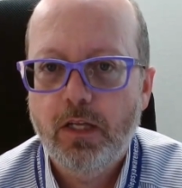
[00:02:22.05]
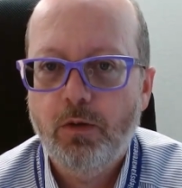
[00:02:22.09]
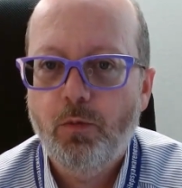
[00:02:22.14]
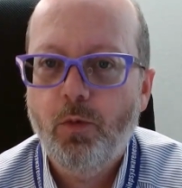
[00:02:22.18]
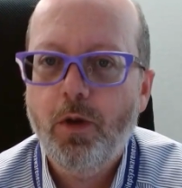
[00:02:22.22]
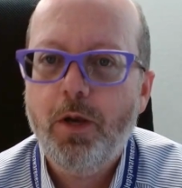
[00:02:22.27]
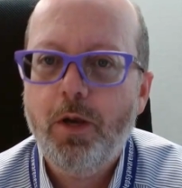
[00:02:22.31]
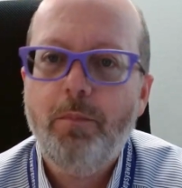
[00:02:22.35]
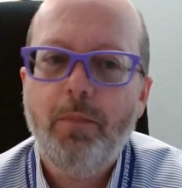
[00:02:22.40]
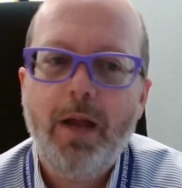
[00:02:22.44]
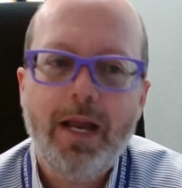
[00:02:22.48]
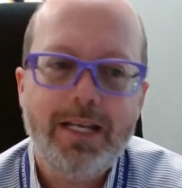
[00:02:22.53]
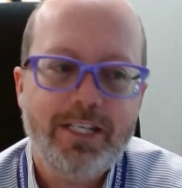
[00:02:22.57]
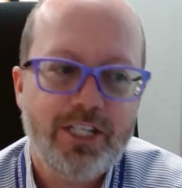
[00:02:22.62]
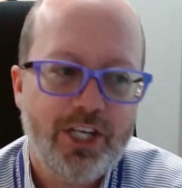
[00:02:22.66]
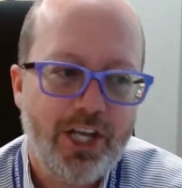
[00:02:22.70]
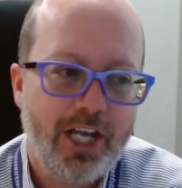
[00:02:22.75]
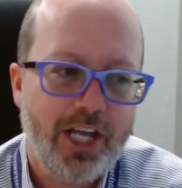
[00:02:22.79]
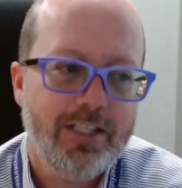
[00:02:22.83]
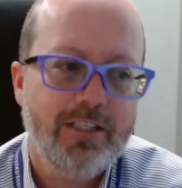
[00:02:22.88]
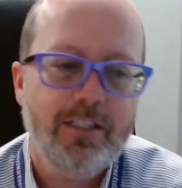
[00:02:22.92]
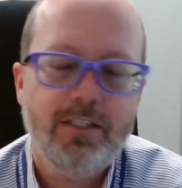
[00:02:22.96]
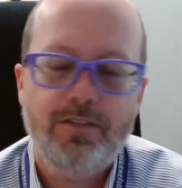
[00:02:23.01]
Like what are my
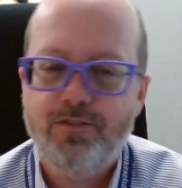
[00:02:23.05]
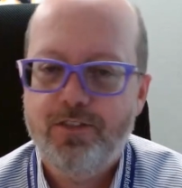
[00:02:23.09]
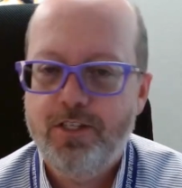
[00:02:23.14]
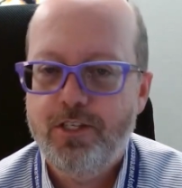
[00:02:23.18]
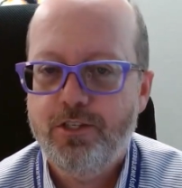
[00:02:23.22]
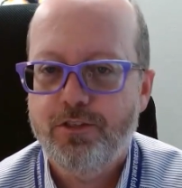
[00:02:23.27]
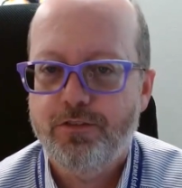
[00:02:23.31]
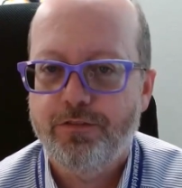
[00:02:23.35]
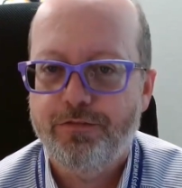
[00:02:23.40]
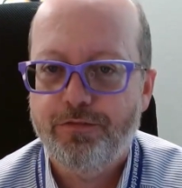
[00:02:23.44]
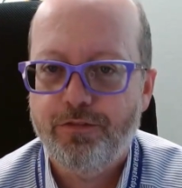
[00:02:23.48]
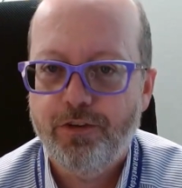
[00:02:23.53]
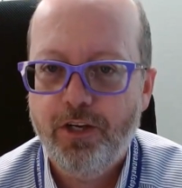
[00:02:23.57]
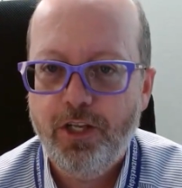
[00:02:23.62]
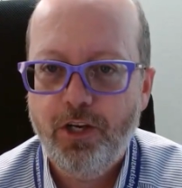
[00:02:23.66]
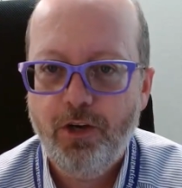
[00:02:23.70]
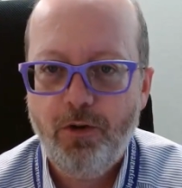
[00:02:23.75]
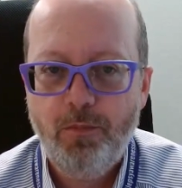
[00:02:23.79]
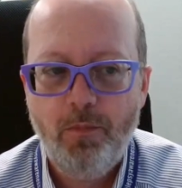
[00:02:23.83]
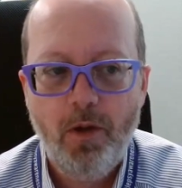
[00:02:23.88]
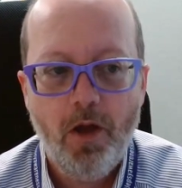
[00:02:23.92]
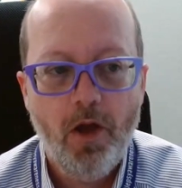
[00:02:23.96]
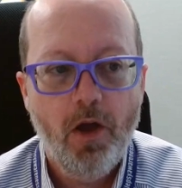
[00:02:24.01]
chances of seizure
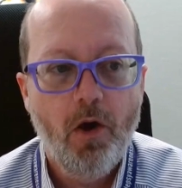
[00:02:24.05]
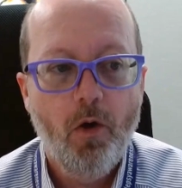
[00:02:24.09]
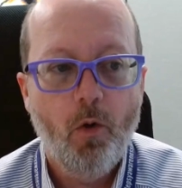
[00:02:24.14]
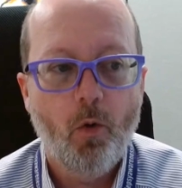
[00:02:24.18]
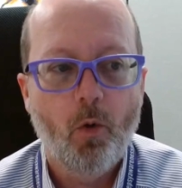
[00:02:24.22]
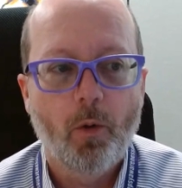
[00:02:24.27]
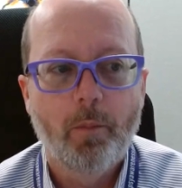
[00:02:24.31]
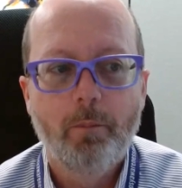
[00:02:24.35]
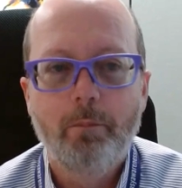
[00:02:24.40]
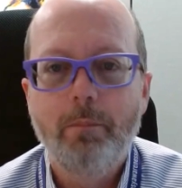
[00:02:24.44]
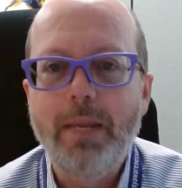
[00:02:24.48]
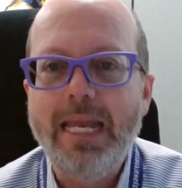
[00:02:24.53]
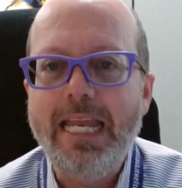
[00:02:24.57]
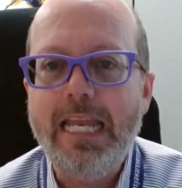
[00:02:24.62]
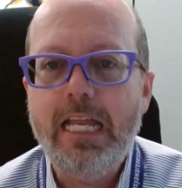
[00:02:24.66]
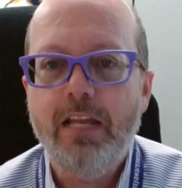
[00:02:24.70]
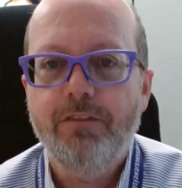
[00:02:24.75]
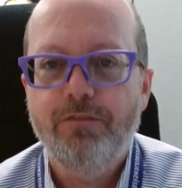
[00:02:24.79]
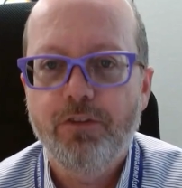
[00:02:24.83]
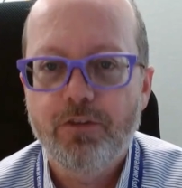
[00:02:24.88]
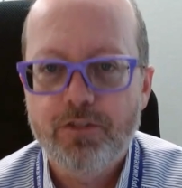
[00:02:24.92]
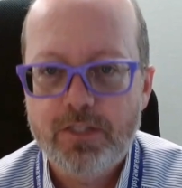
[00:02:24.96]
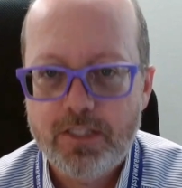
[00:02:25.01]
freedom or
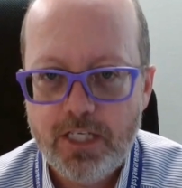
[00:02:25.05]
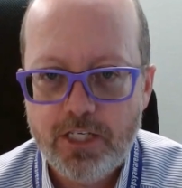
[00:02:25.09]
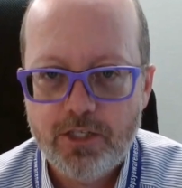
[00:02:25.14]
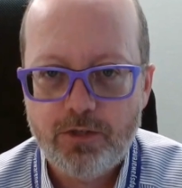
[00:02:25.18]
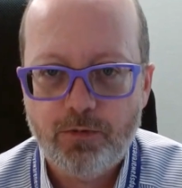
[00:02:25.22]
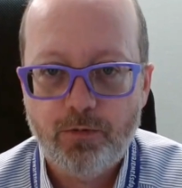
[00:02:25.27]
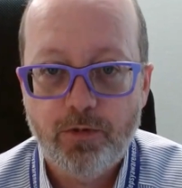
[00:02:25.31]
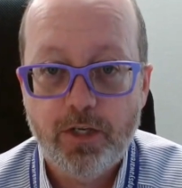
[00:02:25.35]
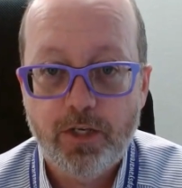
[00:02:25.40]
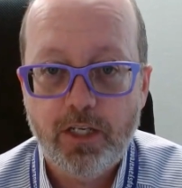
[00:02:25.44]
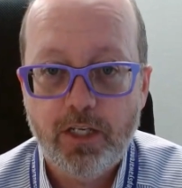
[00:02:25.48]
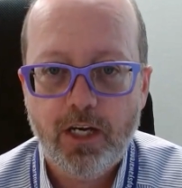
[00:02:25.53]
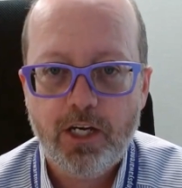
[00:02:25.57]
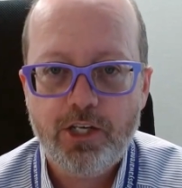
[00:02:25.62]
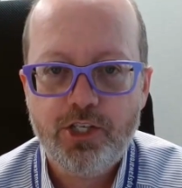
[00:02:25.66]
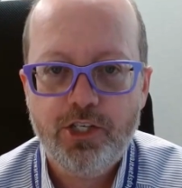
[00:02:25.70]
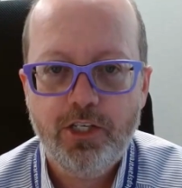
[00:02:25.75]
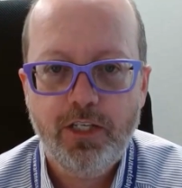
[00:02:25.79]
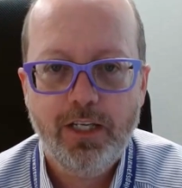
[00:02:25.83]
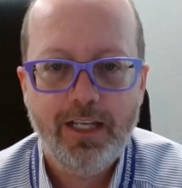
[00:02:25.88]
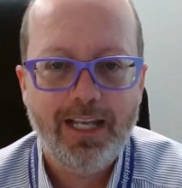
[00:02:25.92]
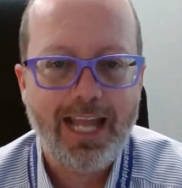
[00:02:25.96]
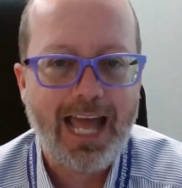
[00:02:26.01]
meaningful seizure
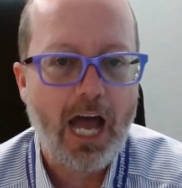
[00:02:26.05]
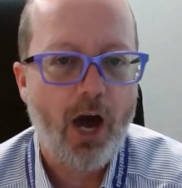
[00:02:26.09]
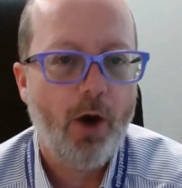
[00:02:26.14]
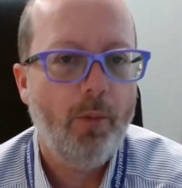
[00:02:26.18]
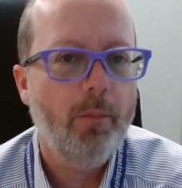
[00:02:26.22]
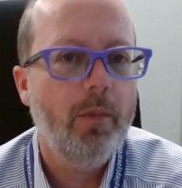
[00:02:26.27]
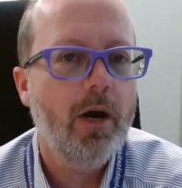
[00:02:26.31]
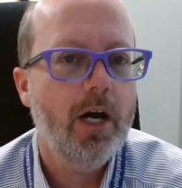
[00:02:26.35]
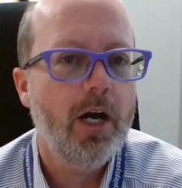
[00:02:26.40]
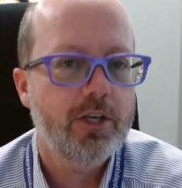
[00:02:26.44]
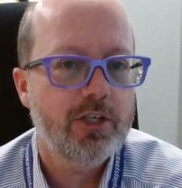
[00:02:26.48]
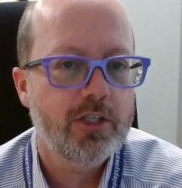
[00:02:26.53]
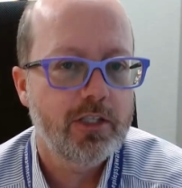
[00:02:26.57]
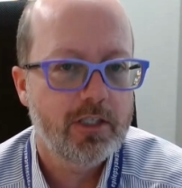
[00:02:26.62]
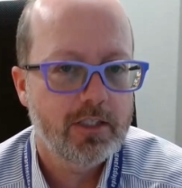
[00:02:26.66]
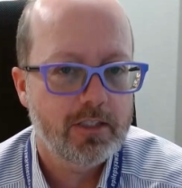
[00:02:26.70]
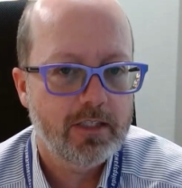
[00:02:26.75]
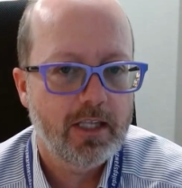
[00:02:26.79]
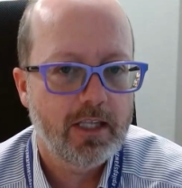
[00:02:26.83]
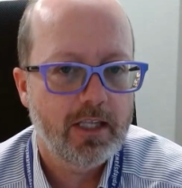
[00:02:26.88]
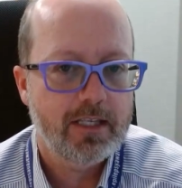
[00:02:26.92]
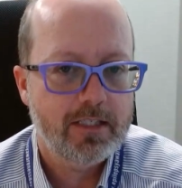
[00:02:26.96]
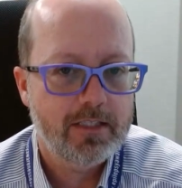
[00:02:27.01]
reduction, and how much
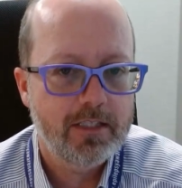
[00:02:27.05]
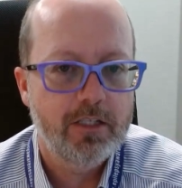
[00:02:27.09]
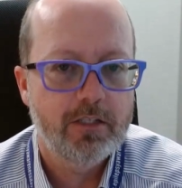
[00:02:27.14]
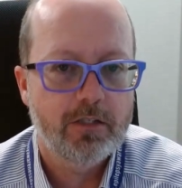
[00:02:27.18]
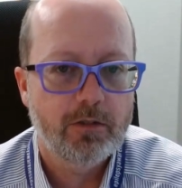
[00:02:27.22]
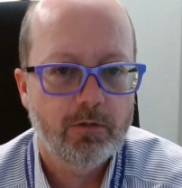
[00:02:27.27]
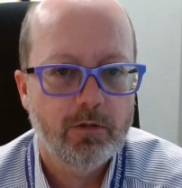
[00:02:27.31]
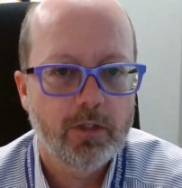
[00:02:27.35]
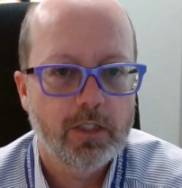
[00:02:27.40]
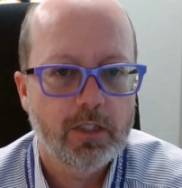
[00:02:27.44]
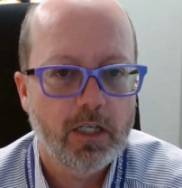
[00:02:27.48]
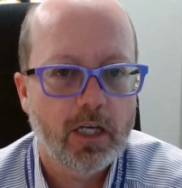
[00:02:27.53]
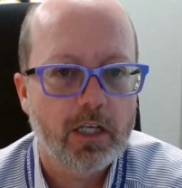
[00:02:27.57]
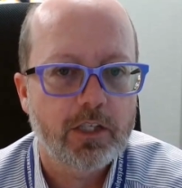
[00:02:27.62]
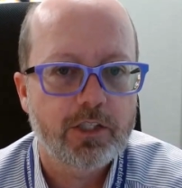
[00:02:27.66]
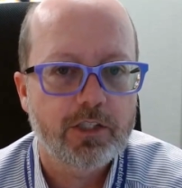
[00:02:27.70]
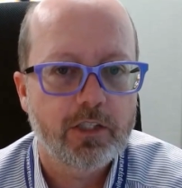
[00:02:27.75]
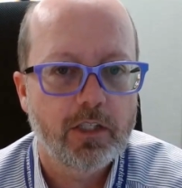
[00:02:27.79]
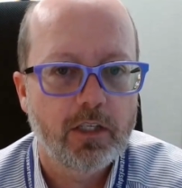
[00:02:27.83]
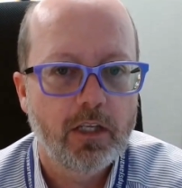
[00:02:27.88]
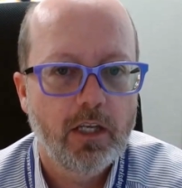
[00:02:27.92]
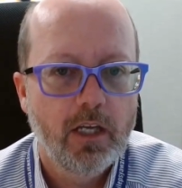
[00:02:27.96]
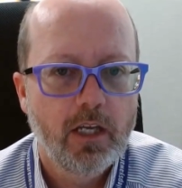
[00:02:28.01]
is that seizure
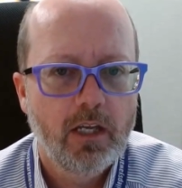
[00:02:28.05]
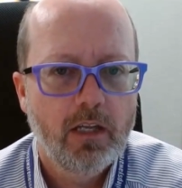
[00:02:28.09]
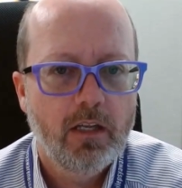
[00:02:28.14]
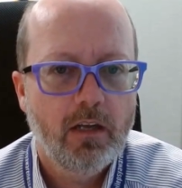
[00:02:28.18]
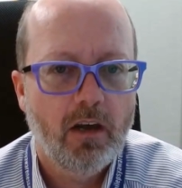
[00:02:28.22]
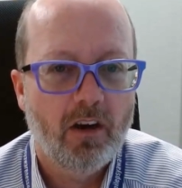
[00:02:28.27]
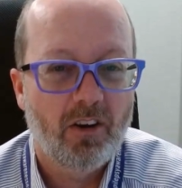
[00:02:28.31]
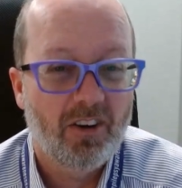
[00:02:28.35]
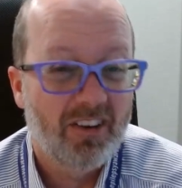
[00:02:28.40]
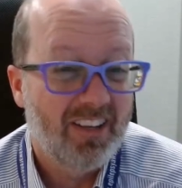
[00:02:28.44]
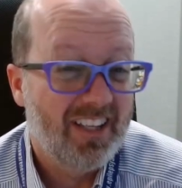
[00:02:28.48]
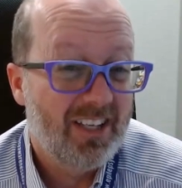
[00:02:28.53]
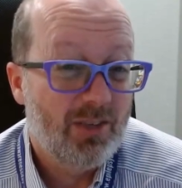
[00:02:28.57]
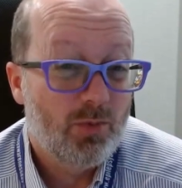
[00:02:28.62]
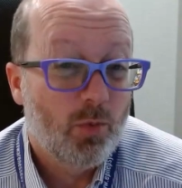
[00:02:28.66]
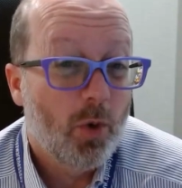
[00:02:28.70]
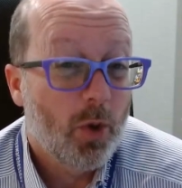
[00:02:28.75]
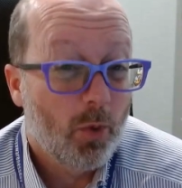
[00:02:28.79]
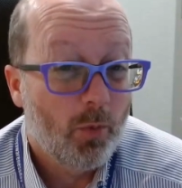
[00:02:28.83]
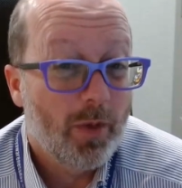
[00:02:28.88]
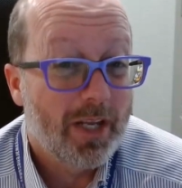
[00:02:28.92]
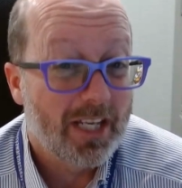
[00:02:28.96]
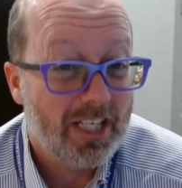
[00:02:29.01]
reduction, or at least
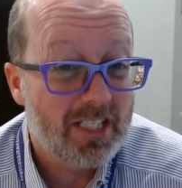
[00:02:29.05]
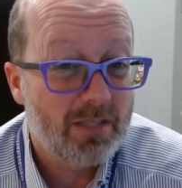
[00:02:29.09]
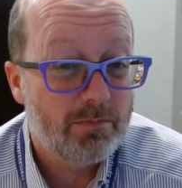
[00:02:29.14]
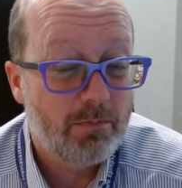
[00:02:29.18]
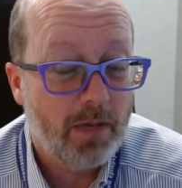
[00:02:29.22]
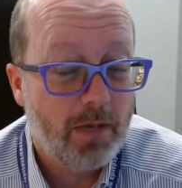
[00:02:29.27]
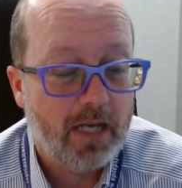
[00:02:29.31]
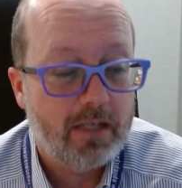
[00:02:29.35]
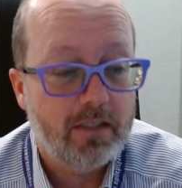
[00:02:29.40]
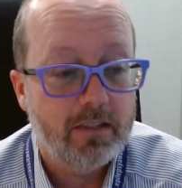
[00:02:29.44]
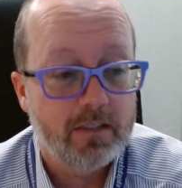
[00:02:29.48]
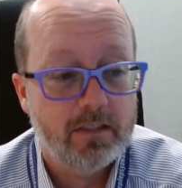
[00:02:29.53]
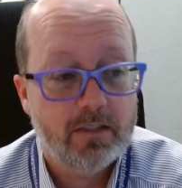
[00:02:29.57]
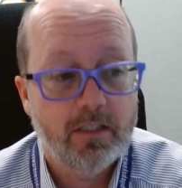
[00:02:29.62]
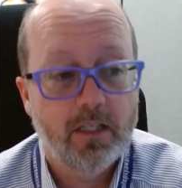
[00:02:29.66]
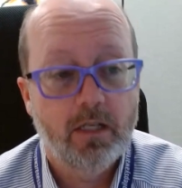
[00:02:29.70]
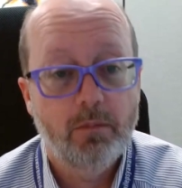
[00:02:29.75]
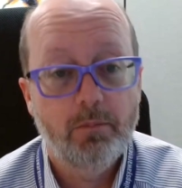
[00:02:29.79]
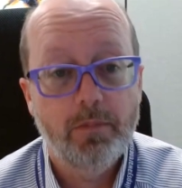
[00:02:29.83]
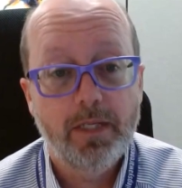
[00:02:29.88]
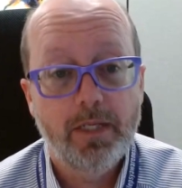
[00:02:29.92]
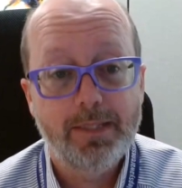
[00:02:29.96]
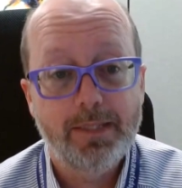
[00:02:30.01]
what do we expect it's
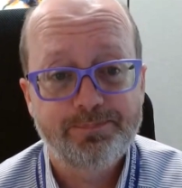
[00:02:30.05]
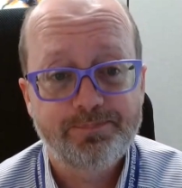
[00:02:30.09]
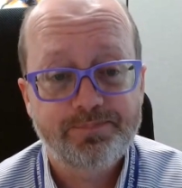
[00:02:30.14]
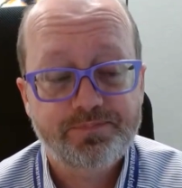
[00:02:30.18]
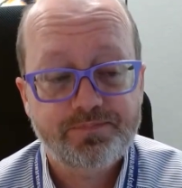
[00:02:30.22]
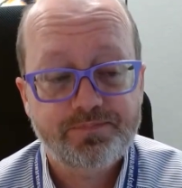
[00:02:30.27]
going to be?